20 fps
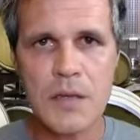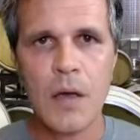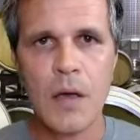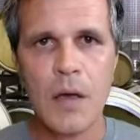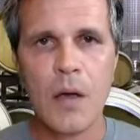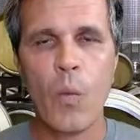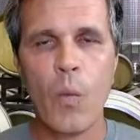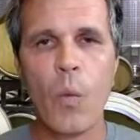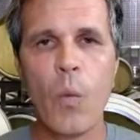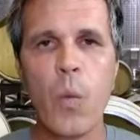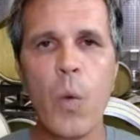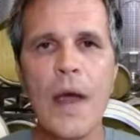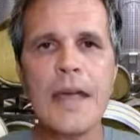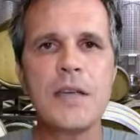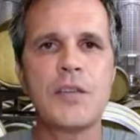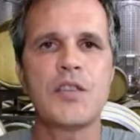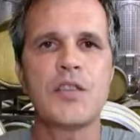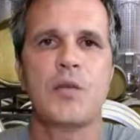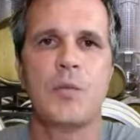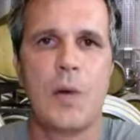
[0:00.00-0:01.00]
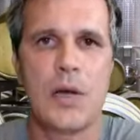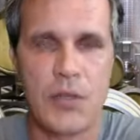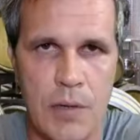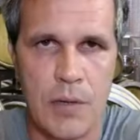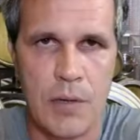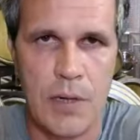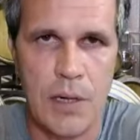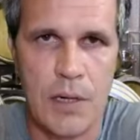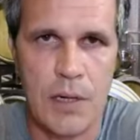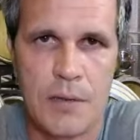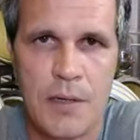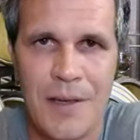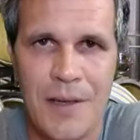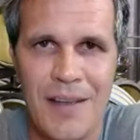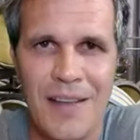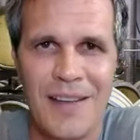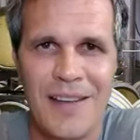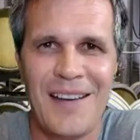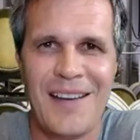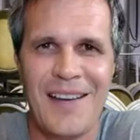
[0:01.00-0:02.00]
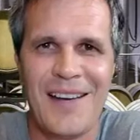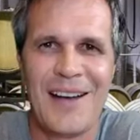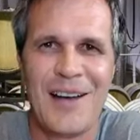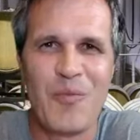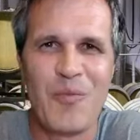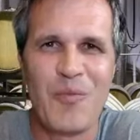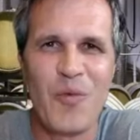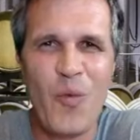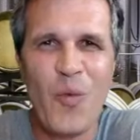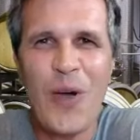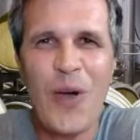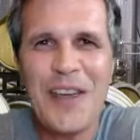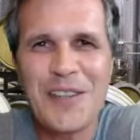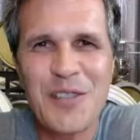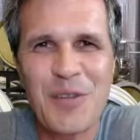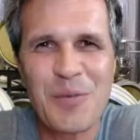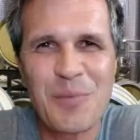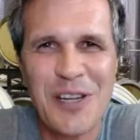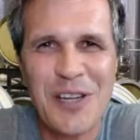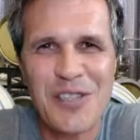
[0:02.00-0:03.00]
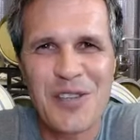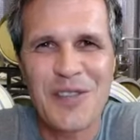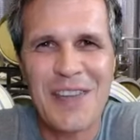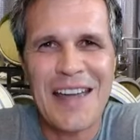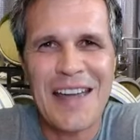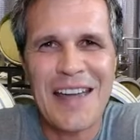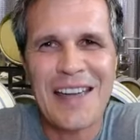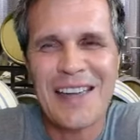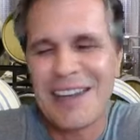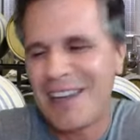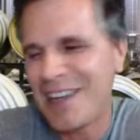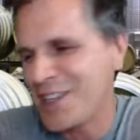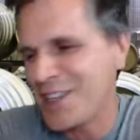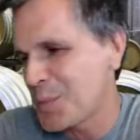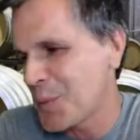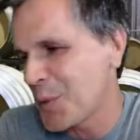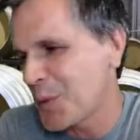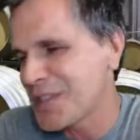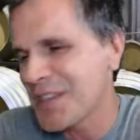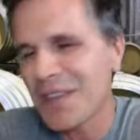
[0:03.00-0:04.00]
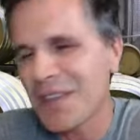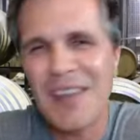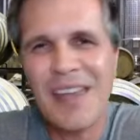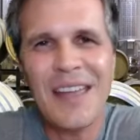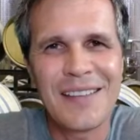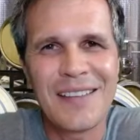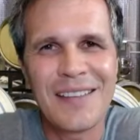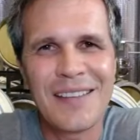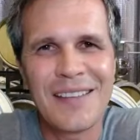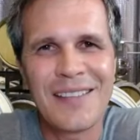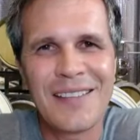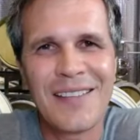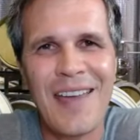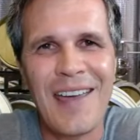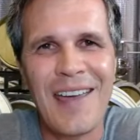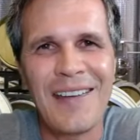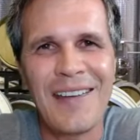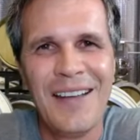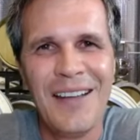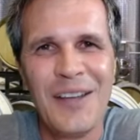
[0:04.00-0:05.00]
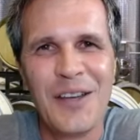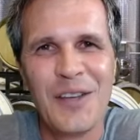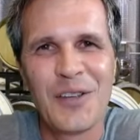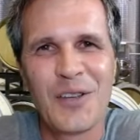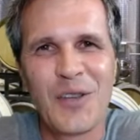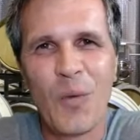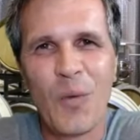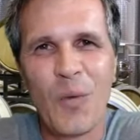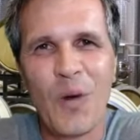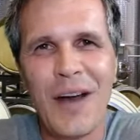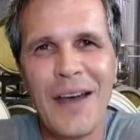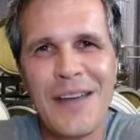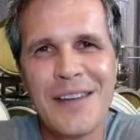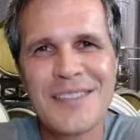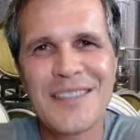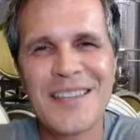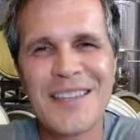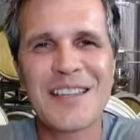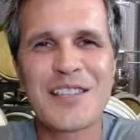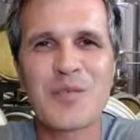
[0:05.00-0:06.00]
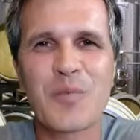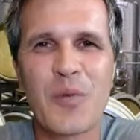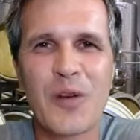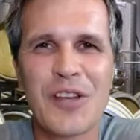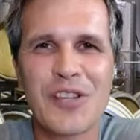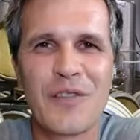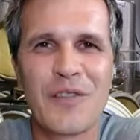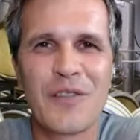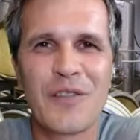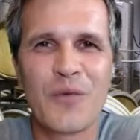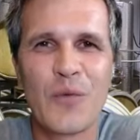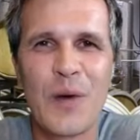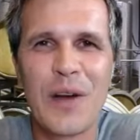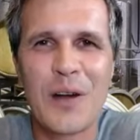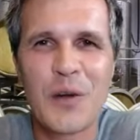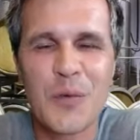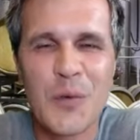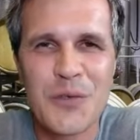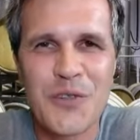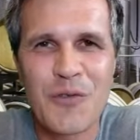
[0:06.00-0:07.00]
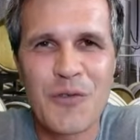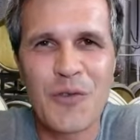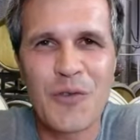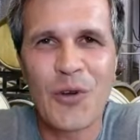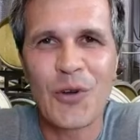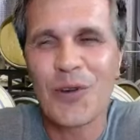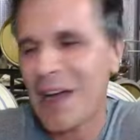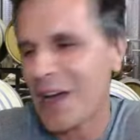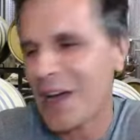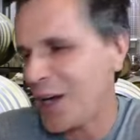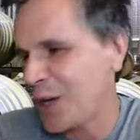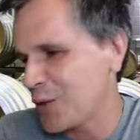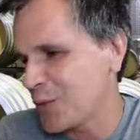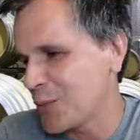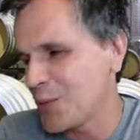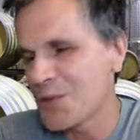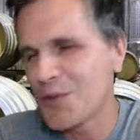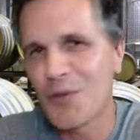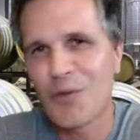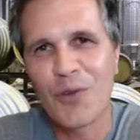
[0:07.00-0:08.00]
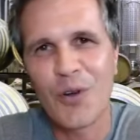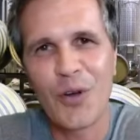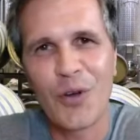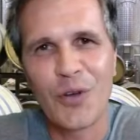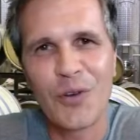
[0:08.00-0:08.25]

way too much credit um, way too much of the accolades because at the end of the day, your wine is an expression of where it was grown, how it was grown,